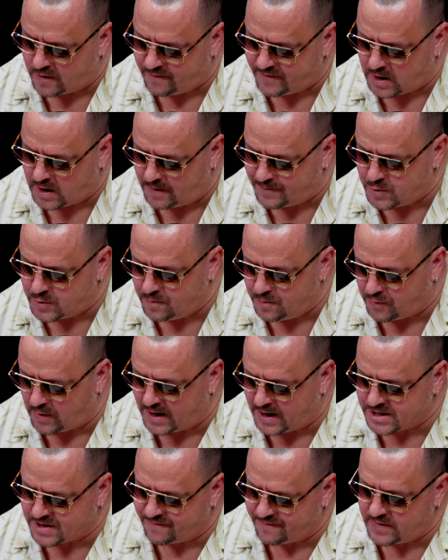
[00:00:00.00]
up new
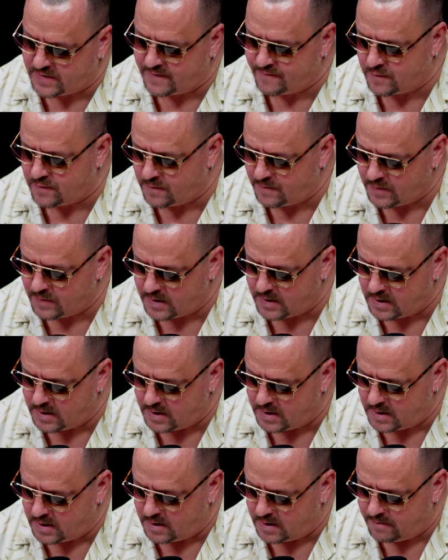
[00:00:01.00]
brands of evil,
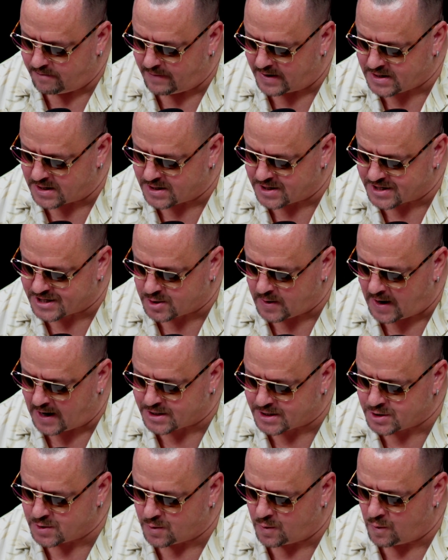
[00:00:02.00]
meant to distract
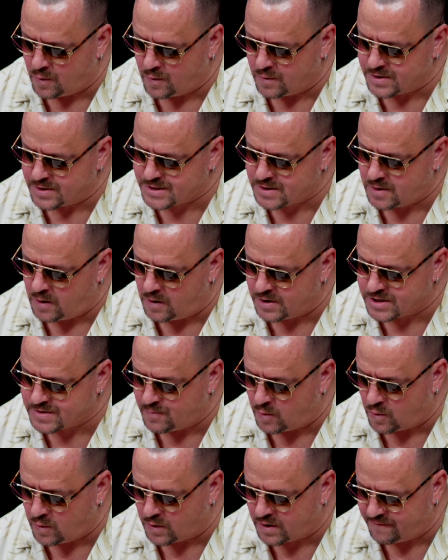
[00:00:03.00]
your whores, cause
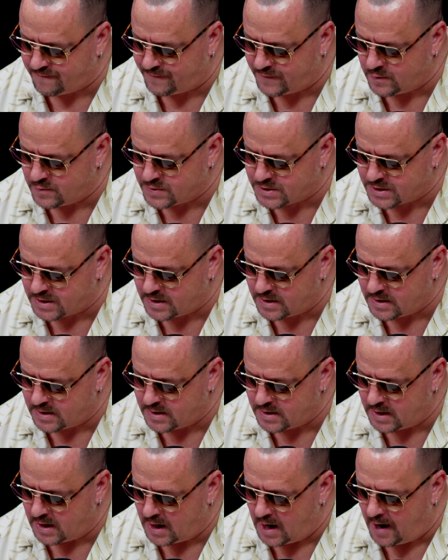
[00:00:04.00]
more confusion.
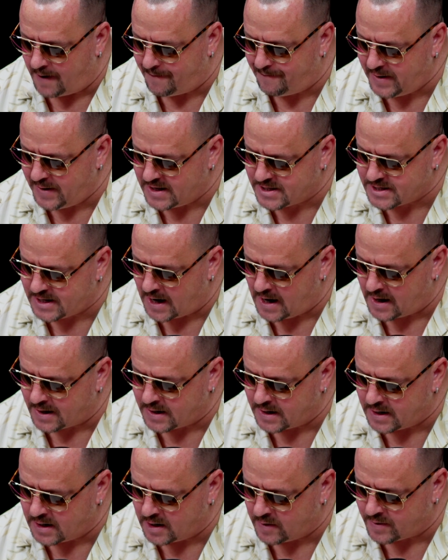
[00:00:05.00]
A beat down
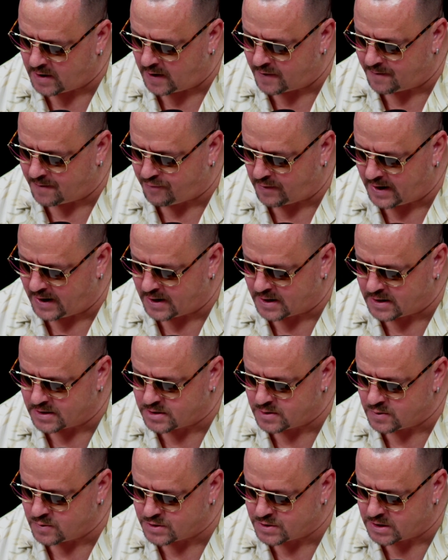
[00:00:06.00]
here, another brain
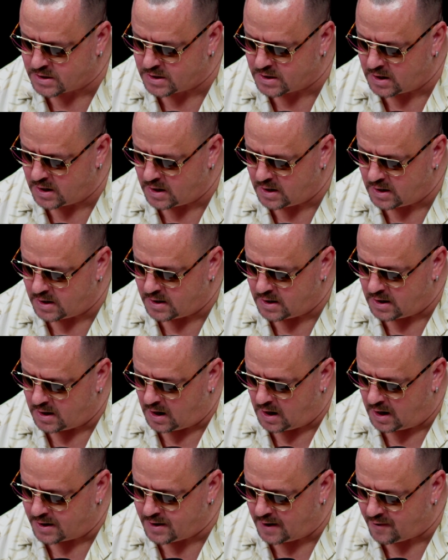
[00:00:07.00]
contusion.
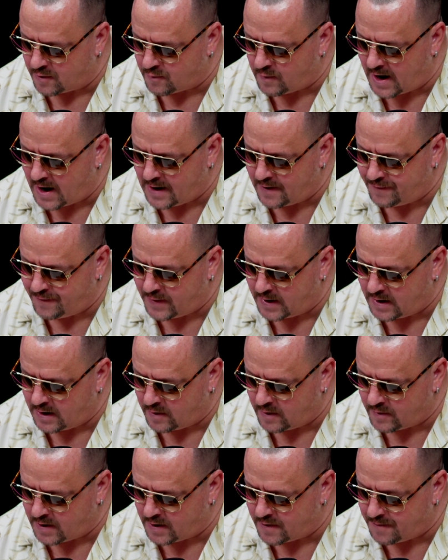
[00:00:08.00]
Another riot there,
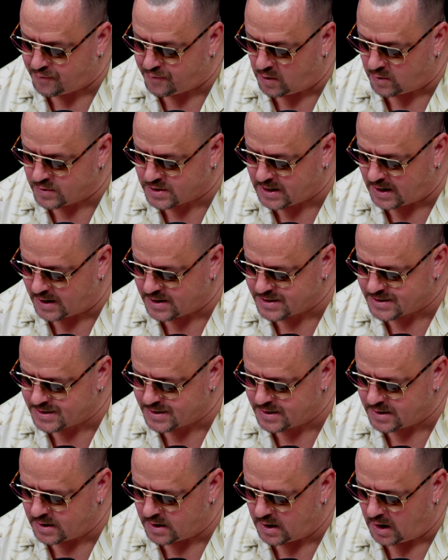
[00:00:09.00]
another protest.
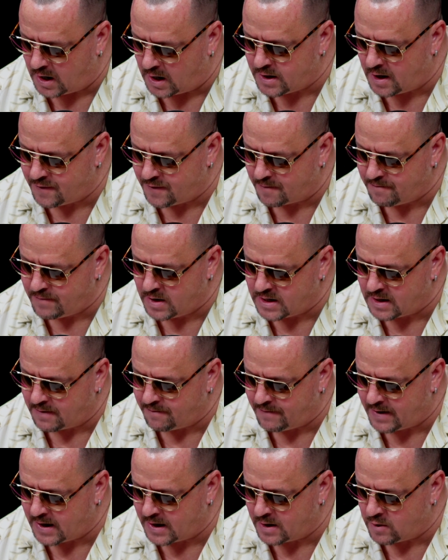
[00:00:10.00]
Another Millie
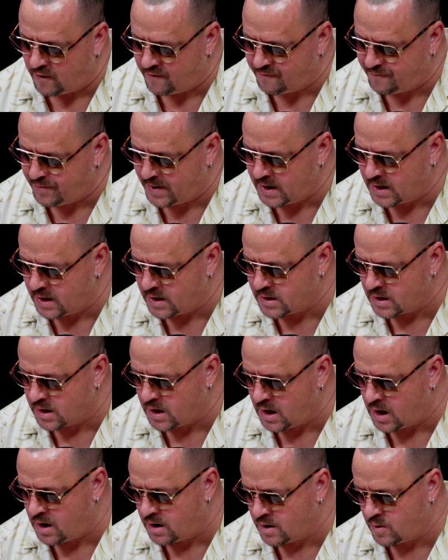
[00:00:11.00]
Maid off pain and
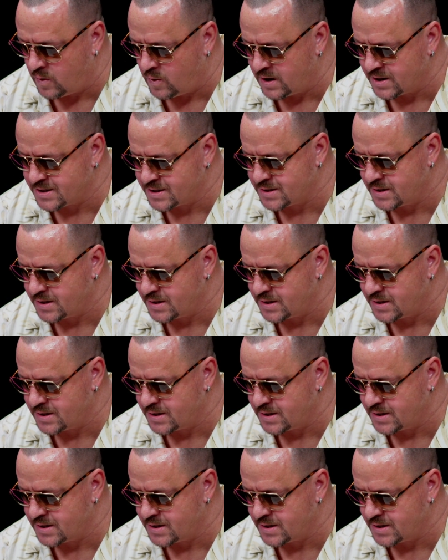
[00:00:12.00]
conquest.